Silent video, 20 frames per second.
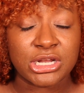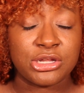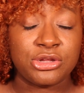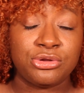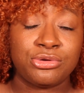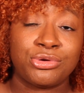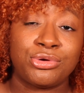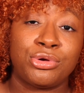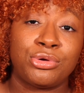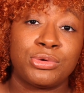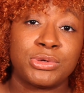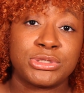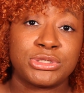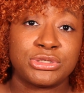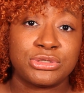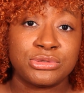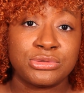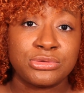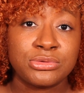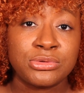and you don't know what
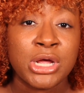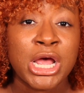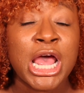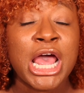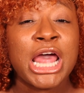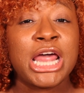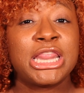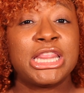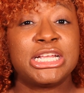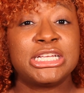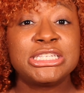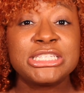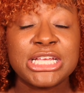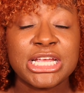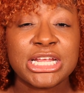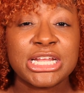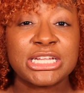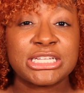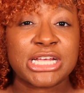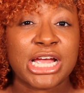to do, this
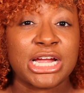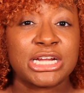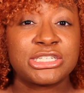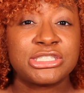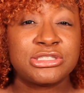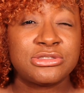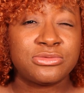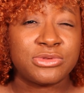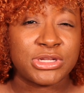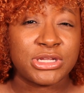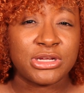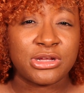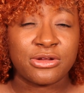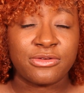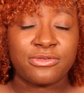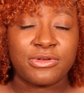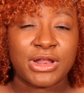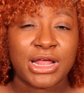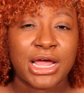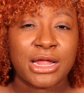kit is actually really good
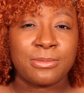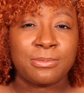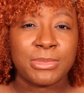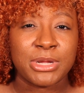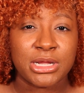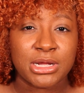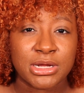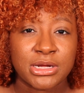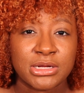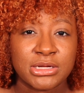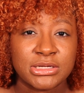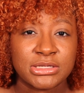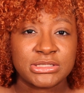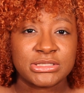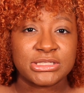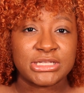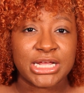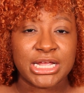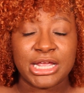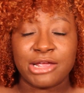for that, because
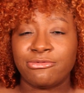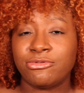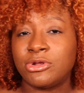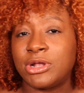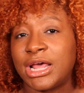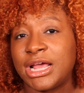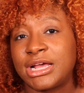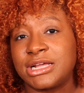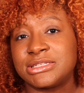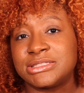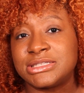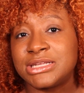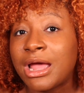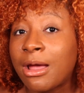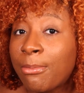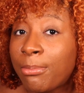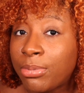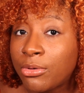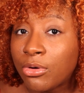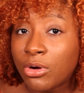they give you like a
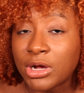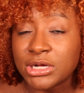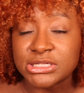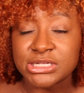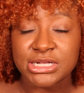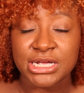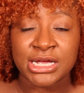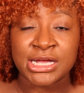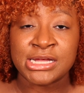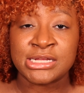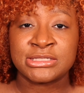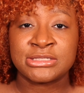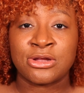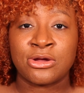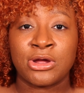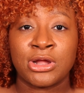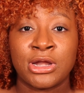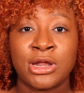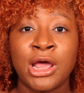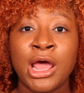step process
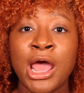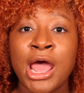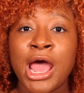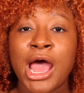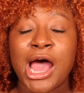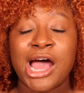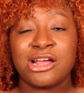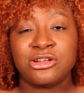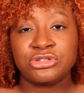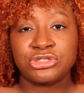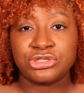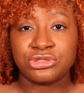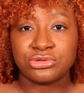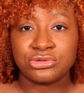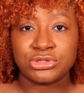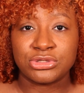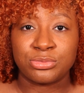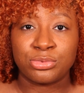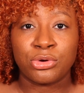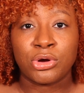on how you should
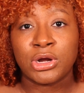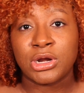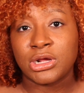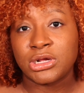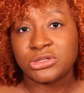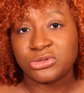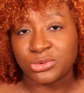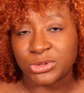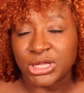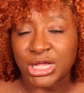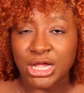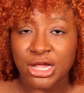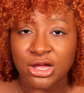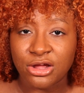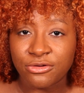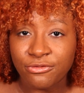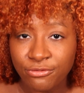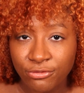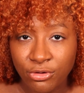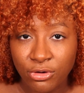use the products, what they're
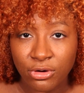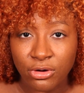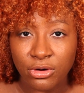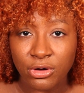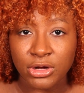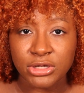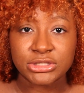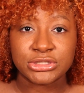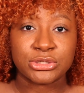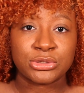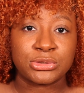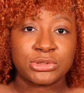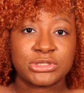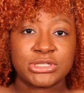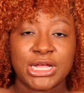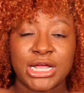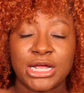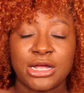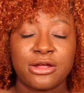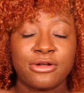good for. So it's
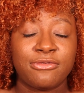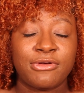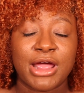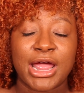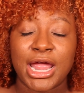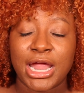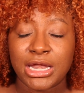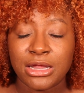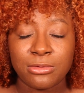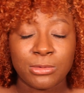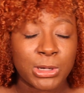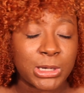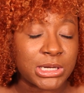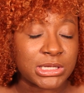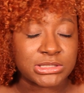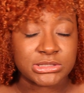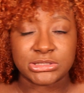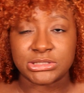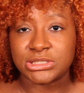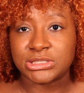like good for anyone
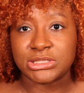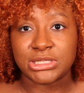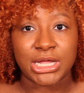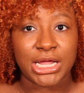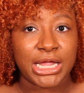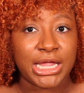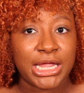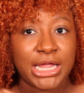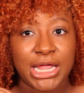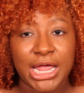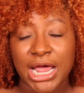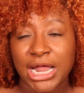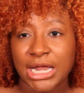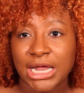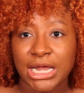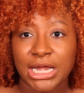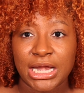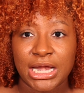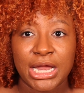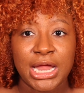that's just like
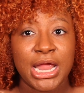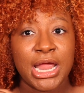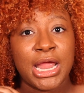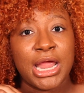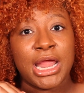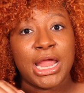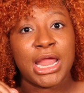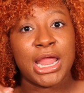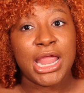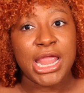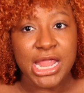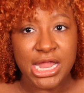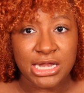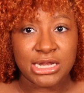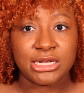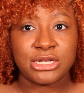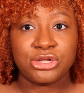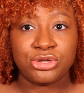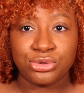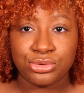getting
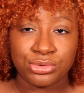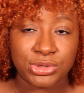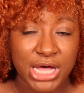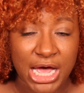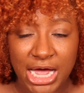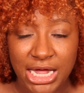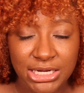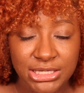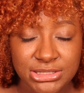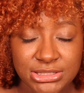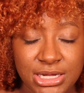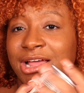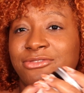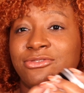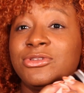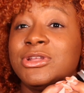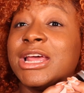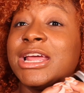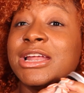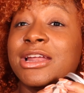into that. If
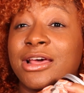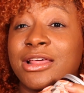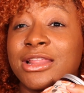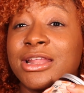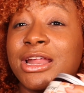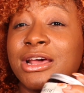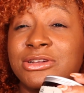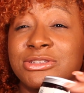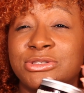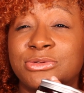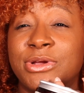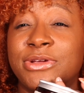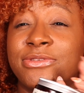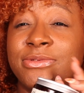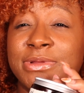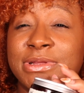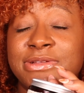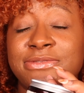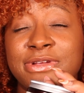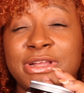you take nothing else away
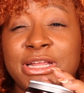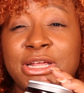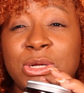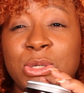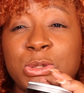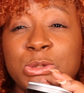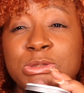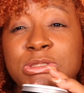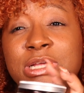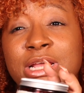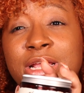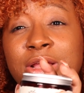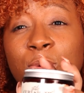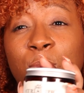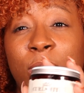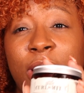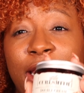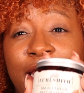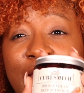from this video, take away